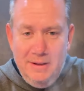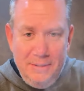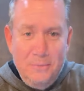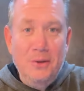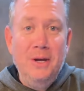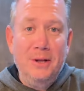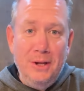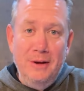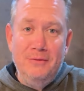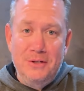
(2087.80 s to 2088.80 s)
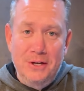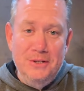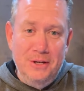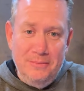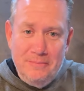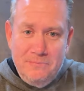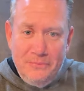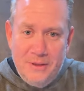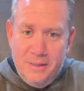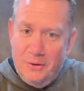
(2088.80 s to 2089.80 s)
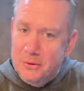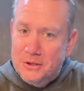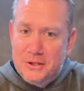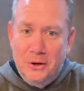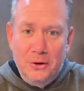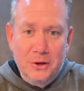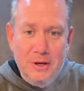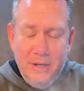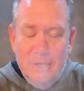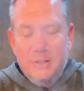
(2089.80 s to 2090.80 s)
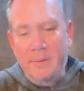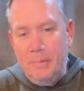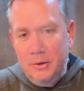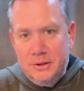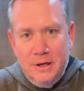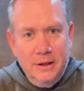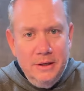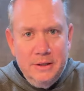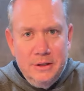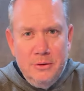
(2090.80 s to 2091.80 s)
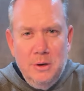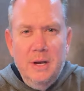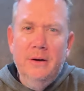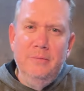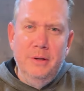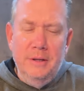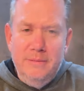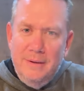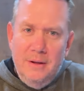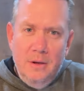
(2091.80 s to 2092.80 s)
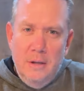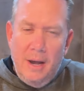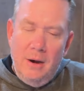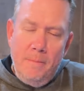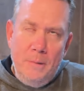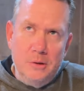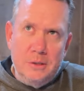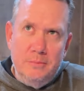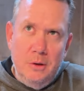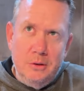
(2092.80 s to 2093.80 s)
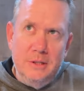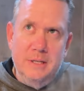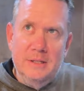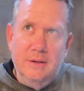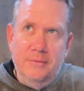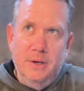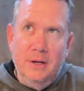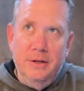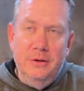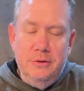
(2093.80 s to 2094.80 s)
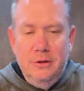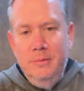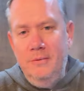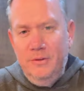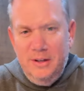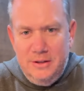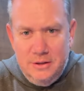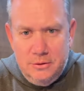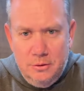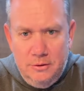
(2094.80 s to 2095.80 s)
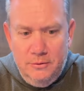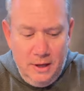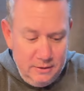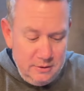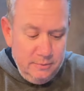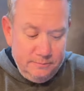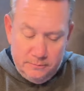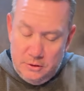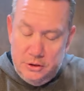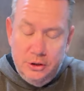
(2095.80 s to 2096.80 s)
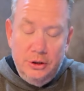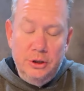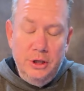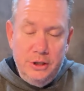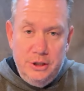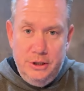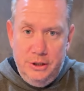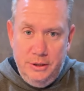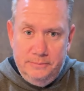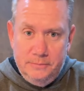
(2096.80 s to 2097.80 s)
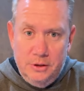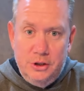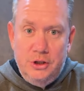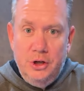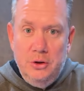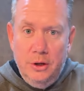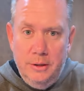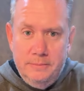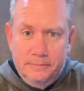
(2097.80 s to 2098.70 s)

They were like life-changing. They were so good. So I posted on the Discord. I don't post most of that stuff like on YouTube. I feel like Discord's for that. So delicious though. So good.